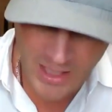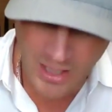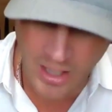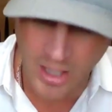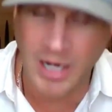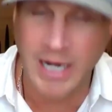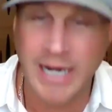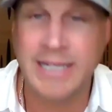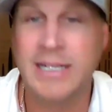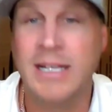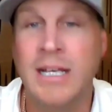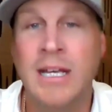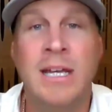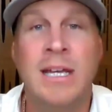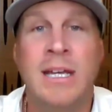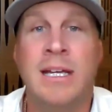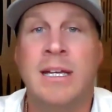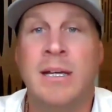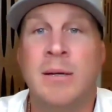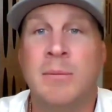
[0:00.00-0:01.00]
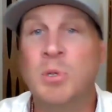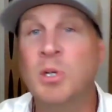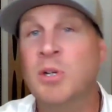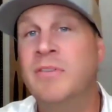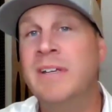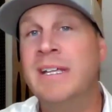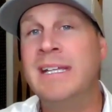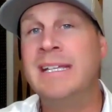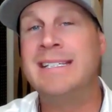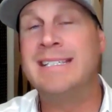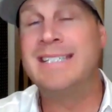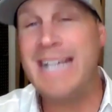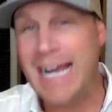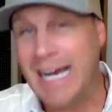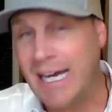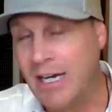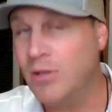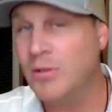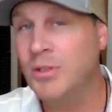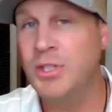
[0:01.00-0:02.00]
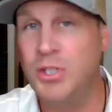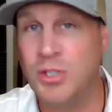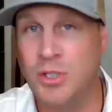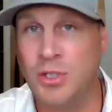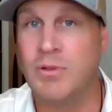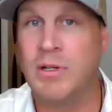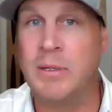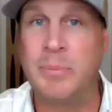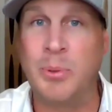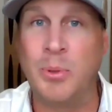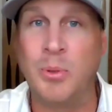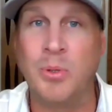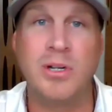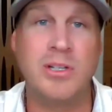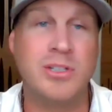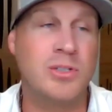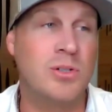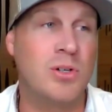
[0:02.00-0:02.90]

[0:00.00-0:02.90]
All right. Moving down your report,